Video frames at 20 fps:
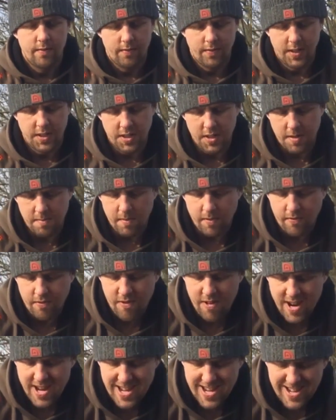Fish number
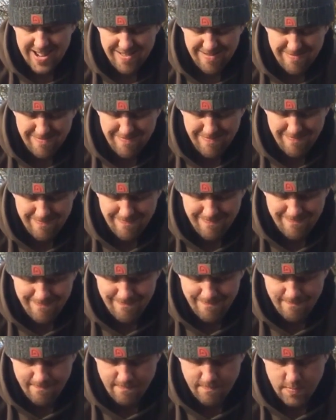3.
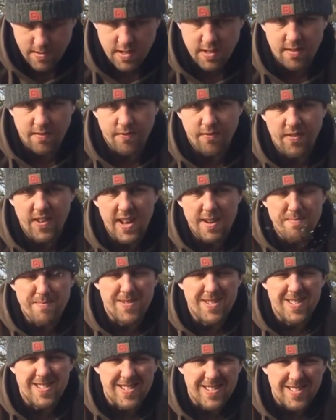Gonna flip it.